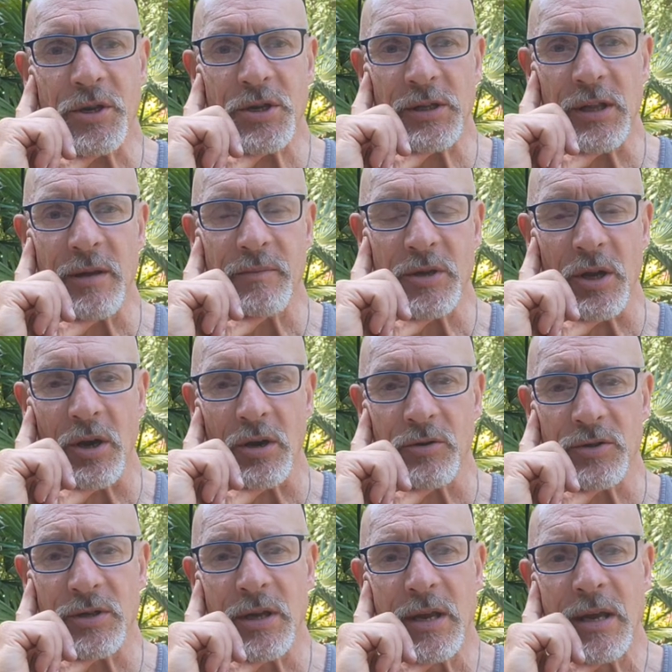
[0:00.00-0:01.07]
Columbia
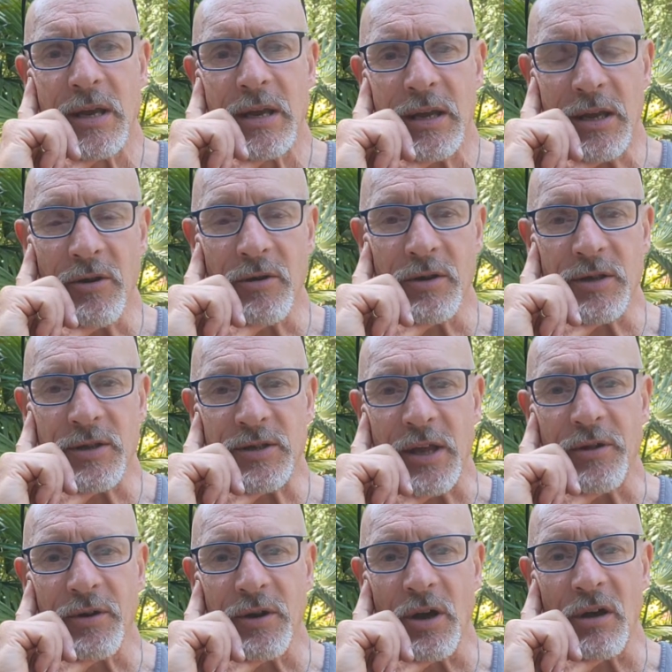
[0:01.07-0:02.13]
coast here into the
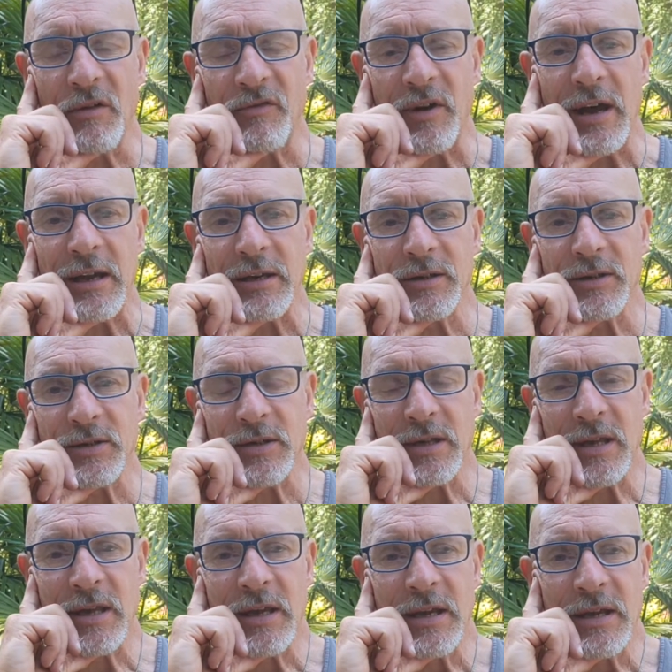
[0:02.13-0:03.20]
southern Gulf Islands.
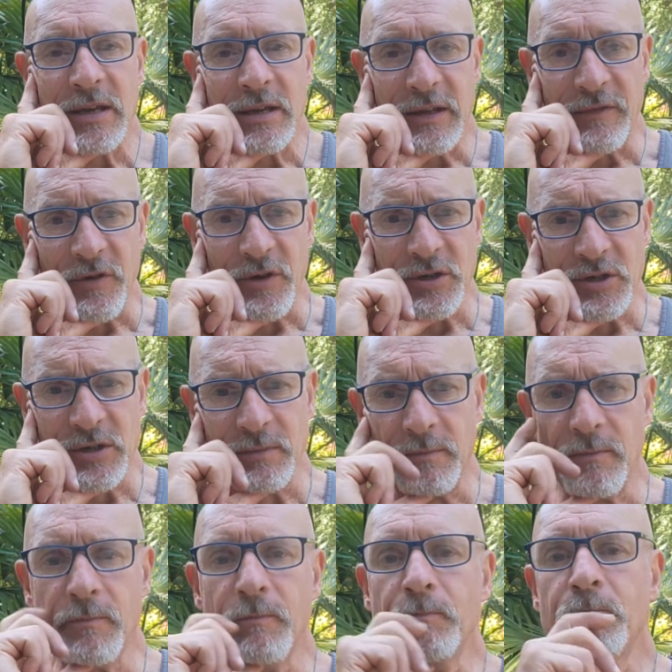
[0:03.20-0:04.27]
The first
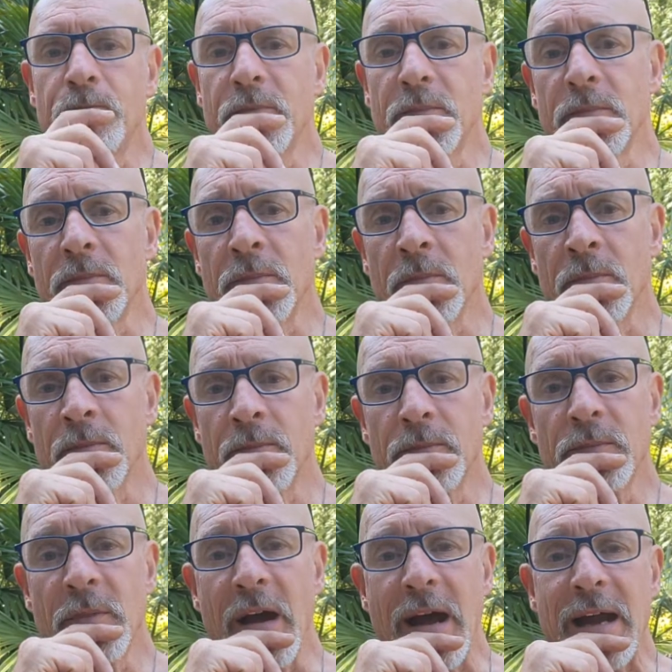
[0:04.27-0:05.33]

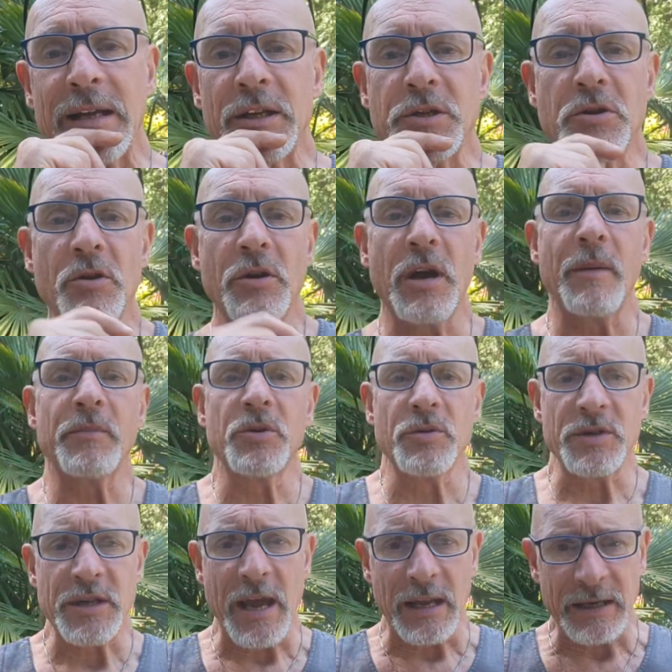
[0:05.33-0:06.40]
island you come to
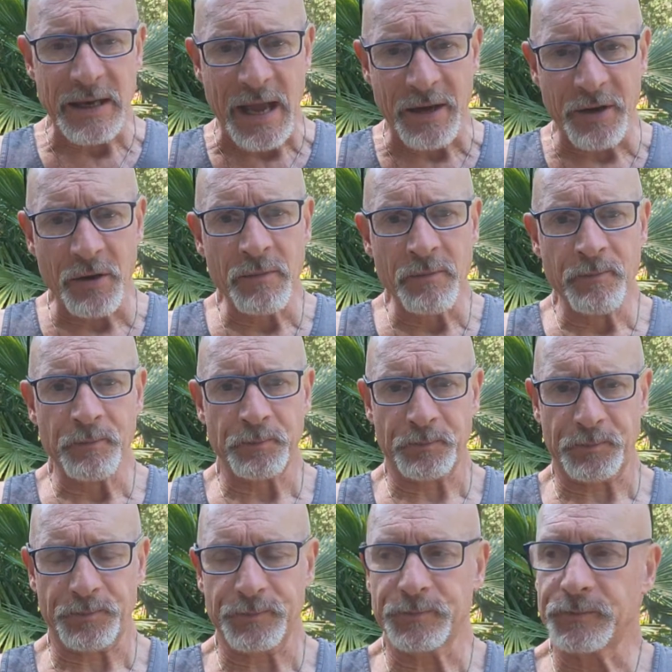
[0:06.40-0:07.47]
is Galiano.
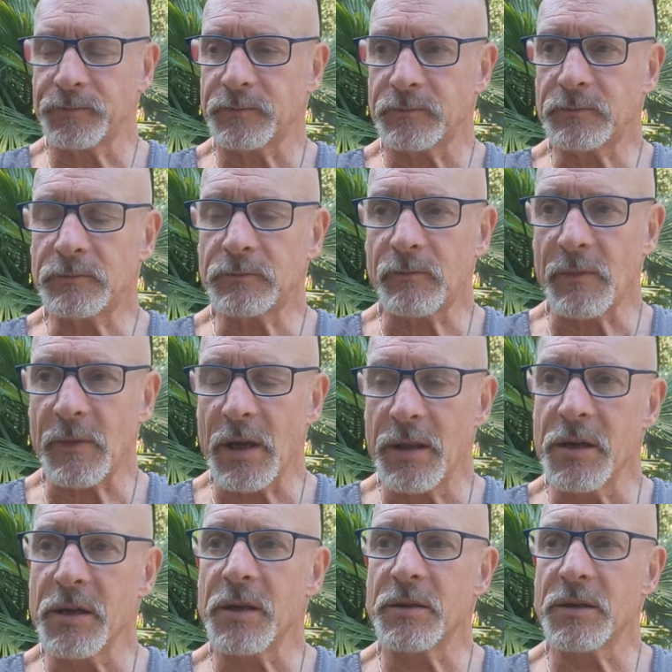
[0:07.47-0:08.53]

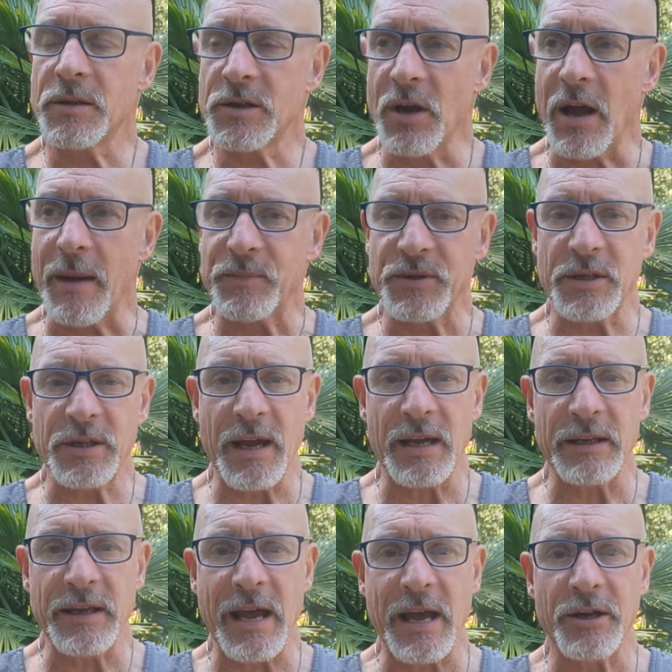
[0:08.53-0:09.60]
Then it stops at
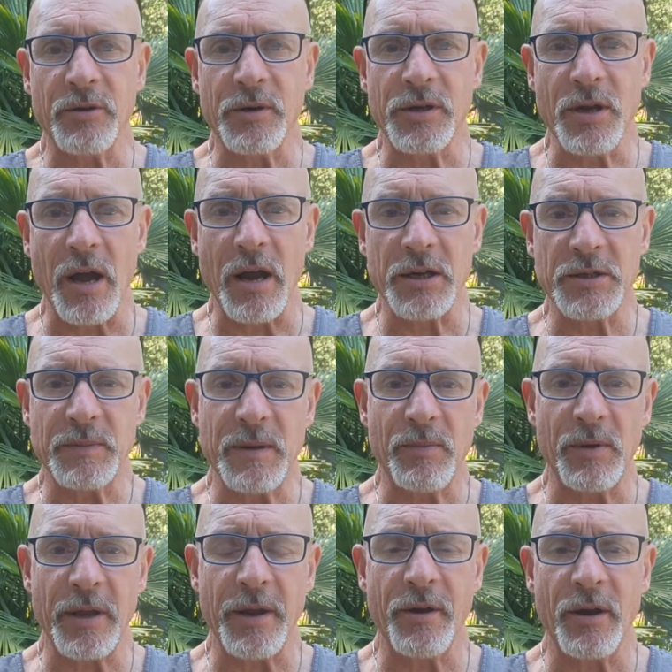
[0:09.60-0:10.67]
Galiano, it docks,
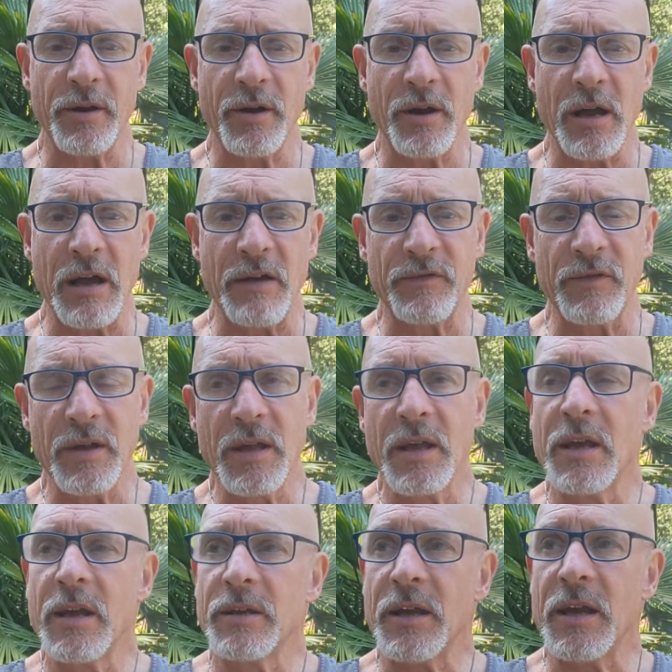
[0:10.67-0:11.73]
people get on and off.
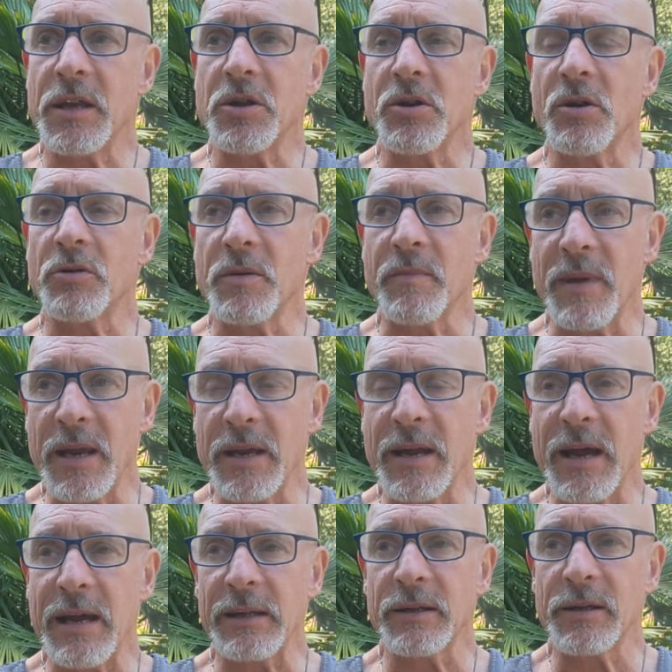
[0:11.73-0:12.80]
Then you go to Main
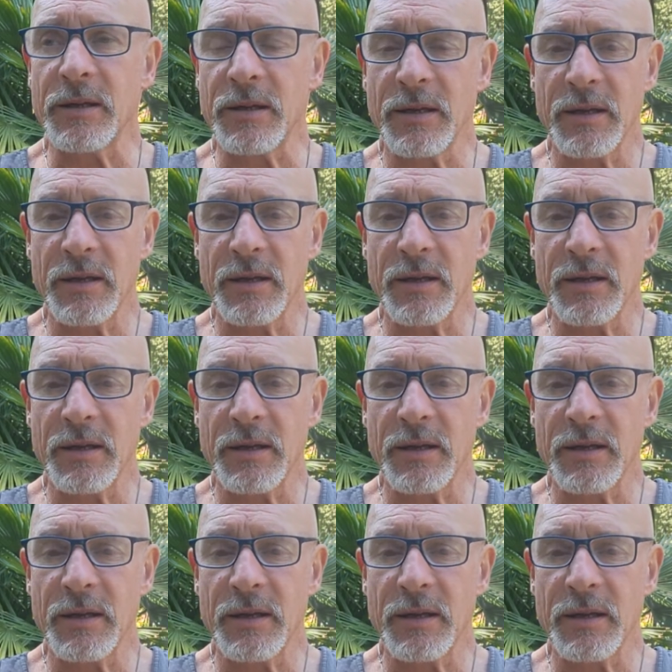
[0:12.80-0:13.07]
Island,